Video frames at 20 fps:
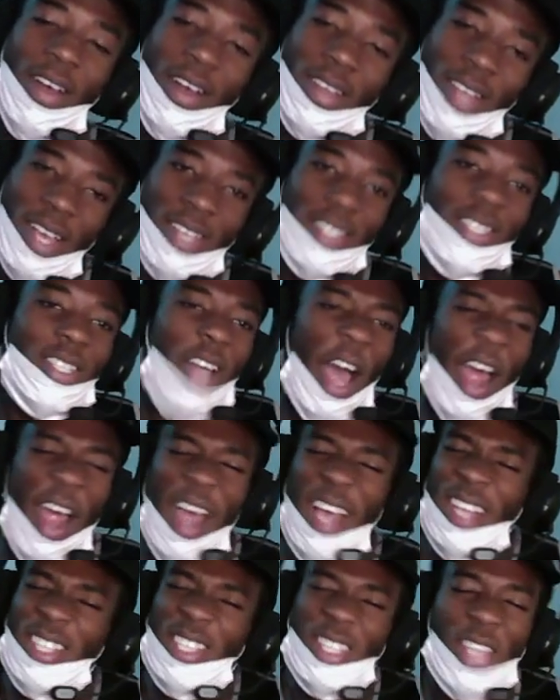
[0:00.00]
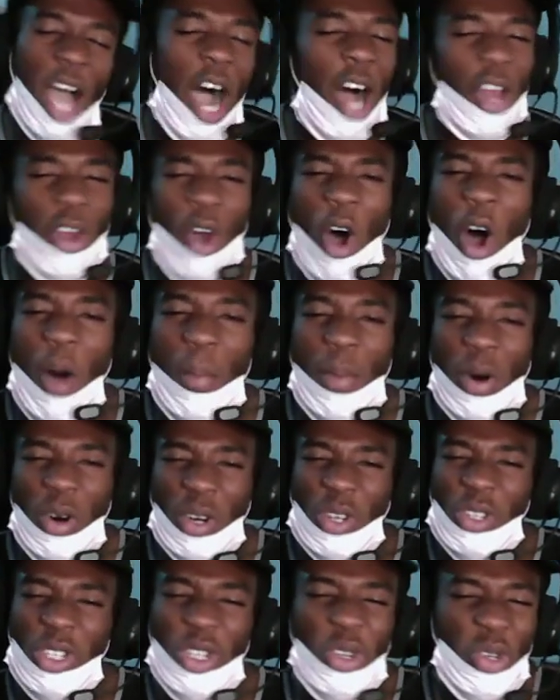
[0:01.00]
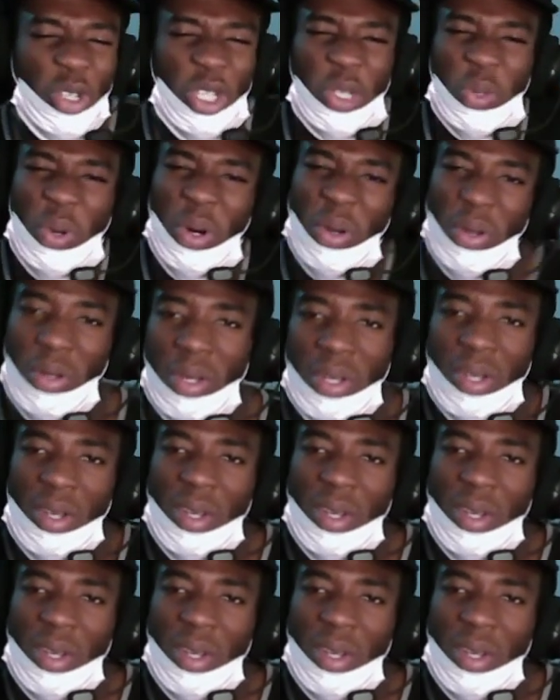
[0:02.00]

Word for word: Yes, sir. A Star, normal, usual.